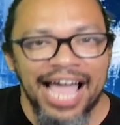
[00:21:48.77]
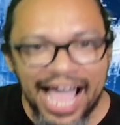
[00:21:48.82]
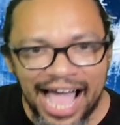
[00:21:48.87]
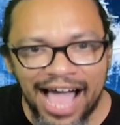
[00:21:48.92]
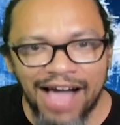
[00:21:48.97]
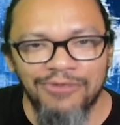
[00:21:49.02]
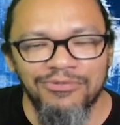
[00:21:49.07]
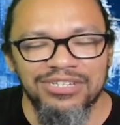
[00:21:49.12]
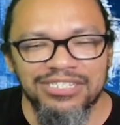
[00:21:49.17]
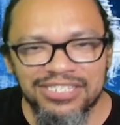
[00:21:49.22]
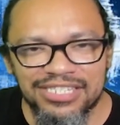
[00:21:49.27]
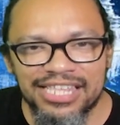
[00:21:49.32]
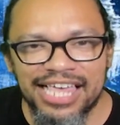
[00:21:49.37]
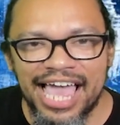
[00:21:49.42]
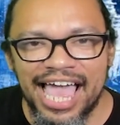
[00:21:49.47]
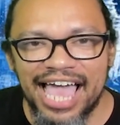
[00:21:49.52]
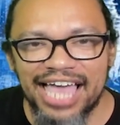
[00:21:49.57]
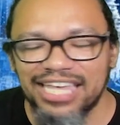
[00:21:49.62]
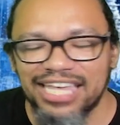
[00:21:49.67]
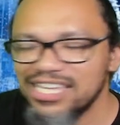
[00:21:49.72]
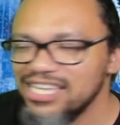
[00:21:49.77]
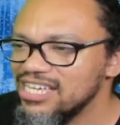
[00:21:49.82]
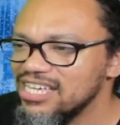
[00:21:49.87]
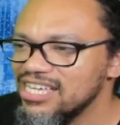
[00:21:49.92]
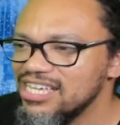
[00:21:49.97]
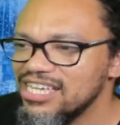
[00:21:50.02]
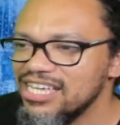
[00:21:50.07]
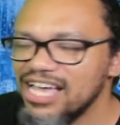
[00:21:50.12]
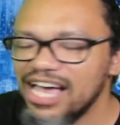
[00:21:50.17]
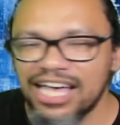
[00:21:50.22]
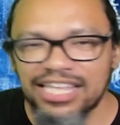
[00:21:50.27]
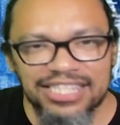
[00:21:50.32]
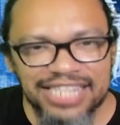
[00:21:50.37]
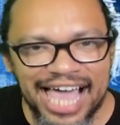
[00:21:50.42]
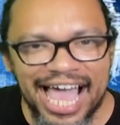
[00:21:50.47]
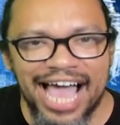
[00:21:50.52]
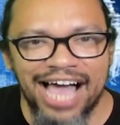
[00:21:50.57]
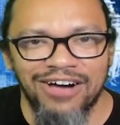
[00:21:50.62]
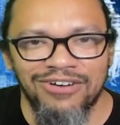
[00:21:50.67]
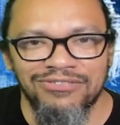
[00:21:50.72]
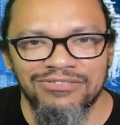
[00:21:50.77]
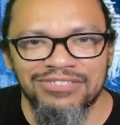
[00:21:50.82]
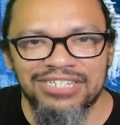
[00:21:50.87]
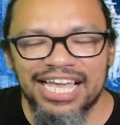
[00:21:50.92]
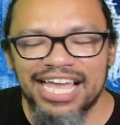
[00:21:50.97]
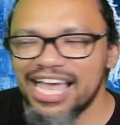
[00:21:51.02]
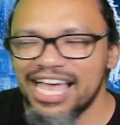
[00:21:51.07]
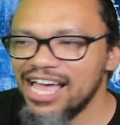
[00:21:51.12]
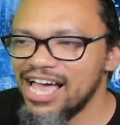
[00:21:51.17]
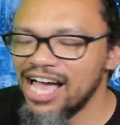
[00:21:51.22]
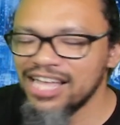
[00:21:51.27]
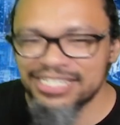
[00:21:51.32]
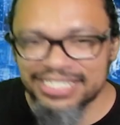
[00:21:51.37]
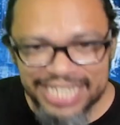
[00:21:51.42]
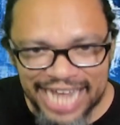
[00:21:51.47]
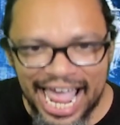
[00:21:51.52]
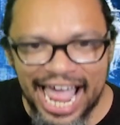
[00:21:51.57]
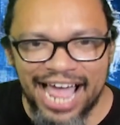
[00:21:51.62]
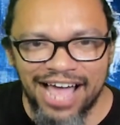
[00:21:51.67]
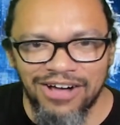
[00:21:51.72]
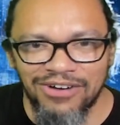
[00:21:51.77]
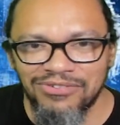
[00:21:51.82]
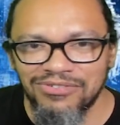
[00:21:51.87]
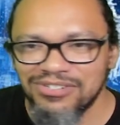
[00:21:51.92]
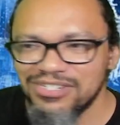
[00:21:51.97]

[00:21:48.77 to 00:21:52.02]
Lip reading: how was that allowed now?